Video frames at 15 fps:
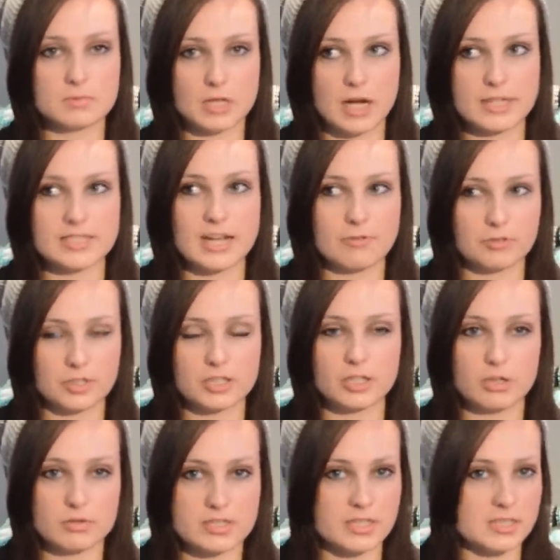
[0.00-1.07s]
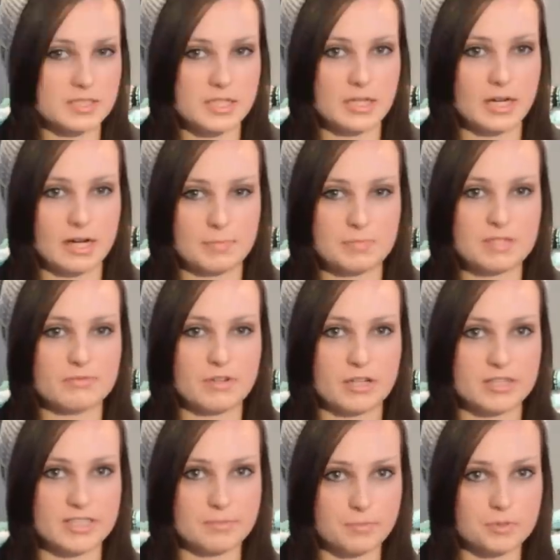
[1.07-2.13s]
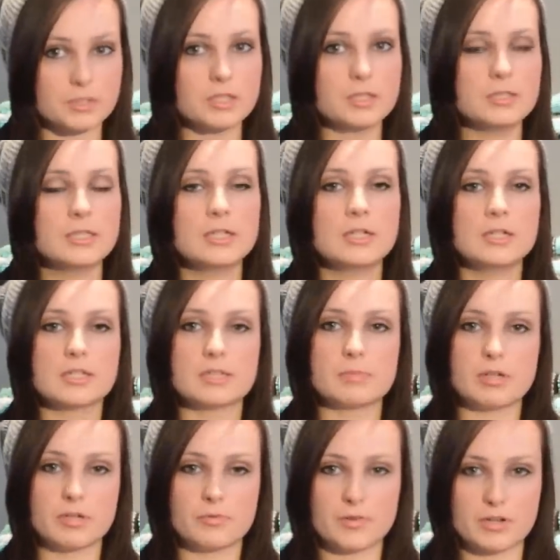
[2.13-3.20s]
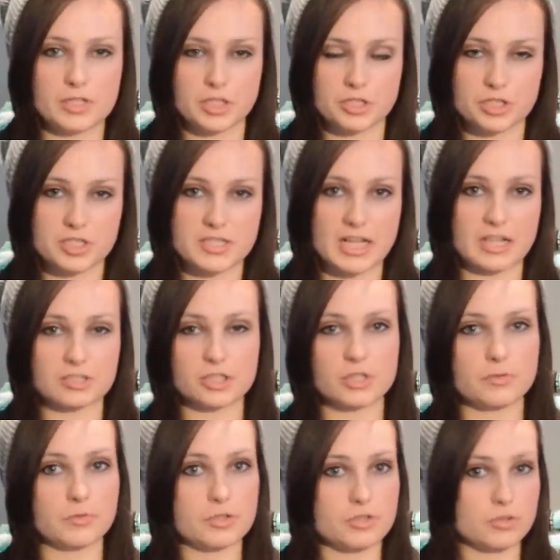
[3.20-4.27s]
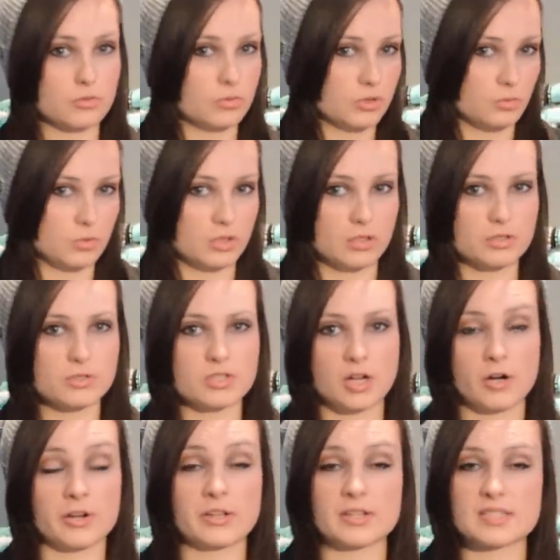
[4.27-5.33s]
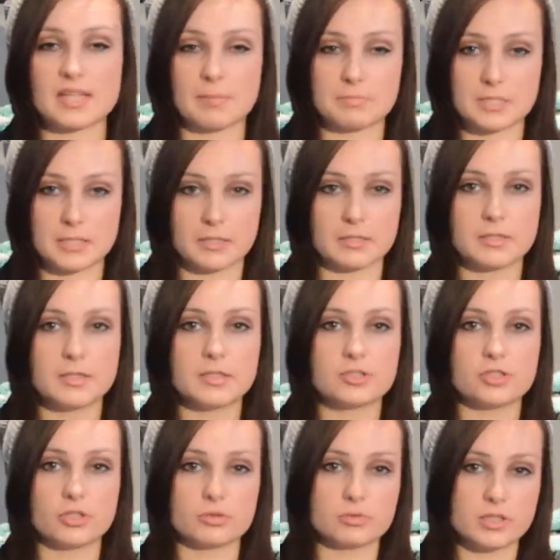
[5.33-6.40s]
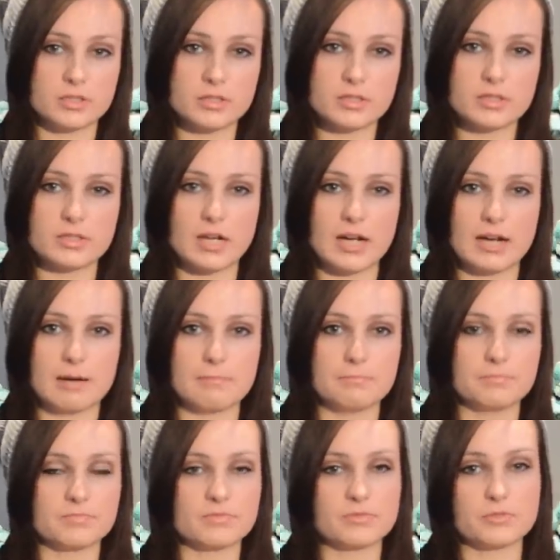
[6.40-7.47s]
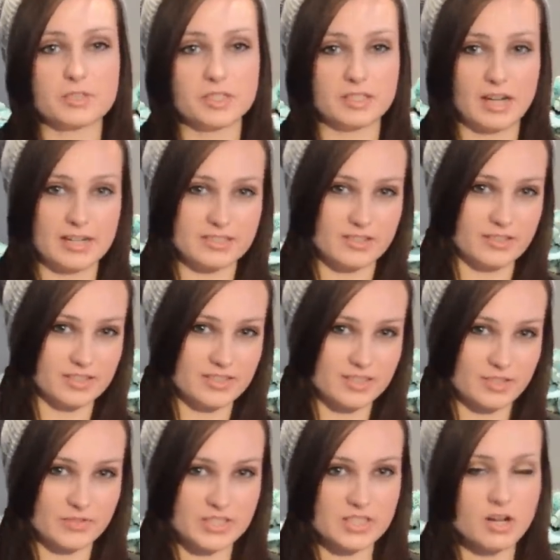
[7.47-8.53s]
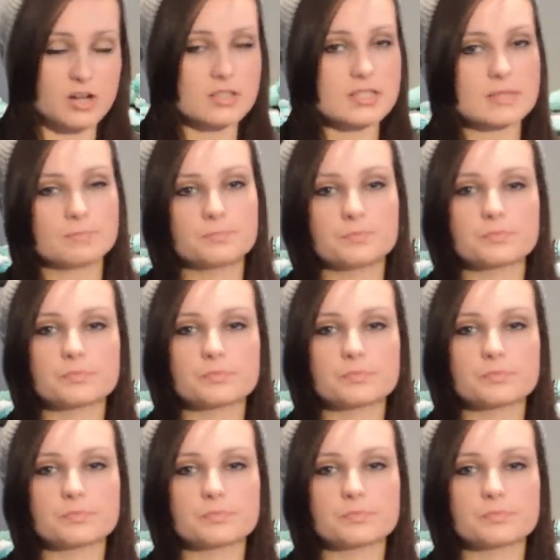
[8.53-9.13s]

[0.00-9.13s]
I definitely know sixteen and up is very typical. The Mira Foundation is actually the first school in the world who started accepting children um, for guide dog and service dogs.